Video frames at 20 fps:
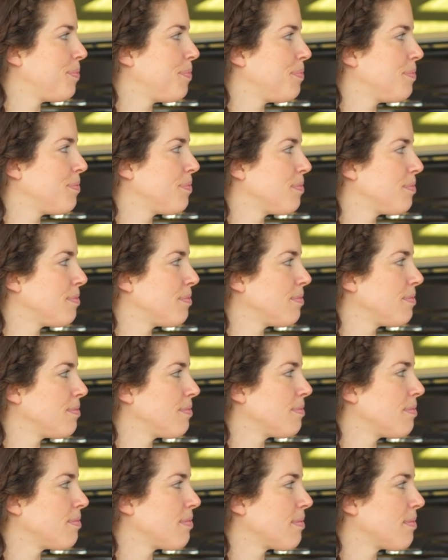
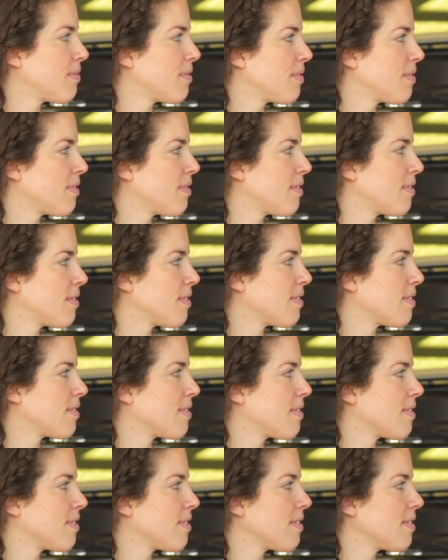
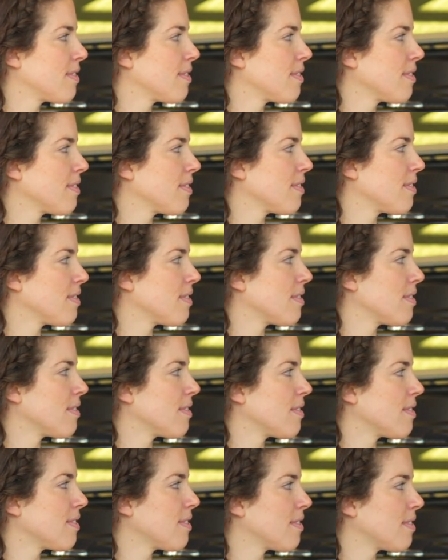
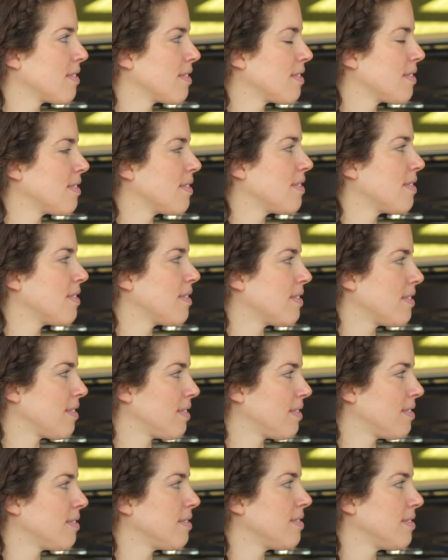
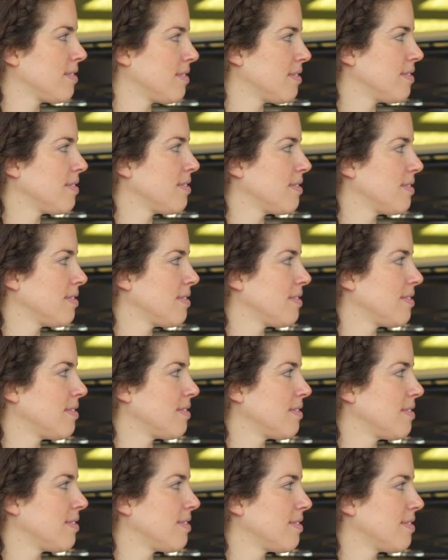
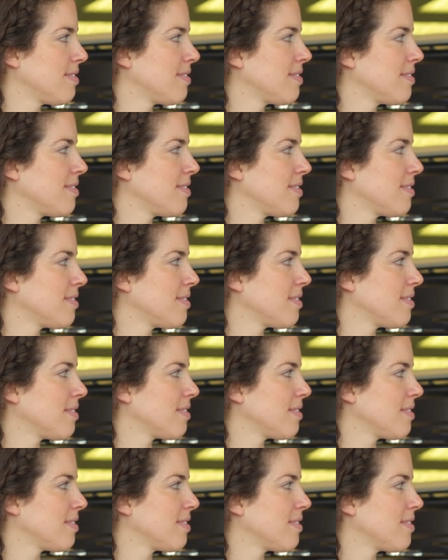
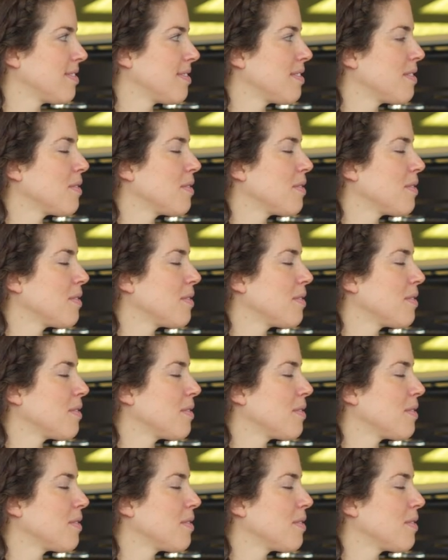(not speaking)